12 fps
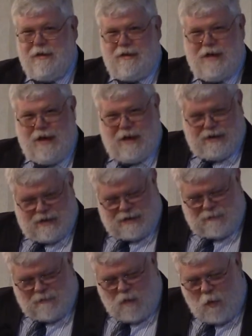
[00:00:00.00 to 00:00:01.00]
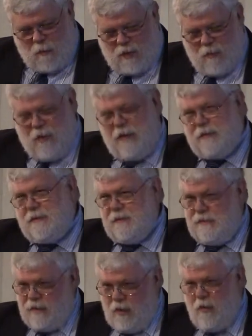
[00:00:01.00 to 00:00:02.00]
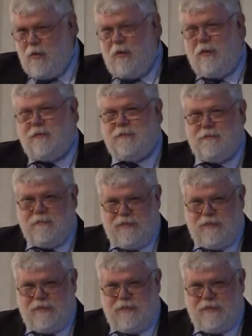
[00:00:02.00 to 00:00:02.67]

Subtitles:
in a moment when local